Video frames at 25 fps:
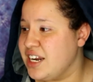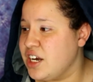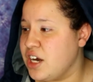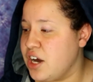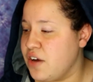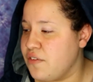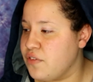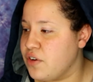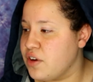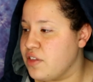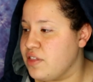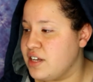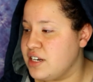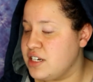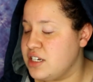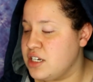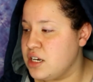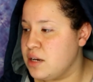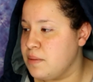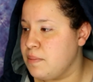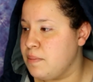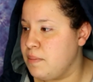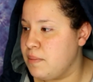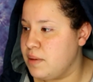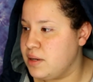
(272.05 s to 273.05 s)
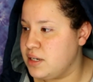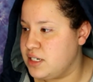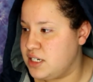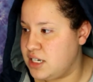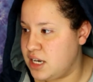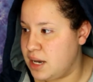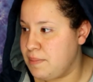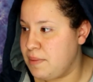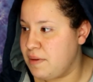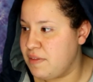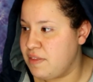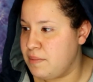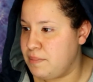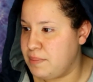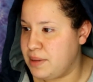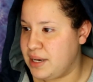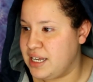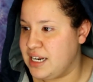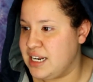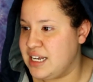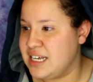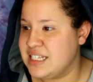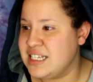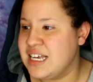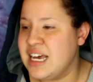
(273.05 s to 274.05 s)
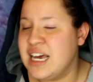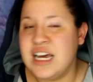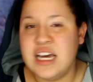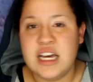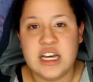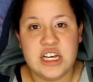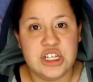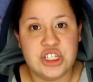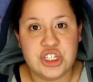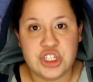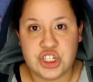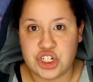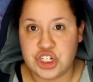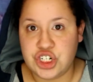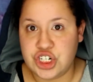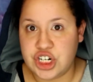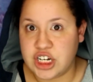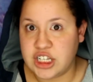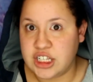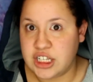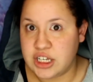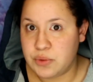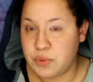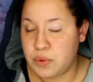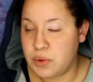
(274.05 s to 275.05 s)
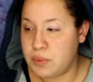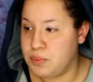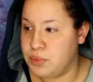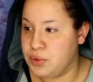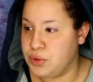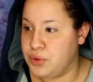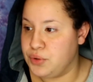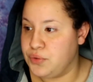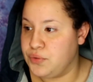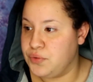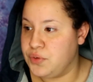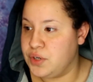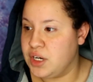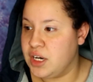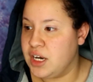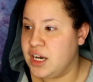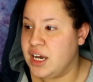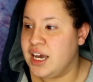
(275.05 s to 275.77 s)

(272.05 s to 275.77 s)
covering the tip of the penis is surgically removed.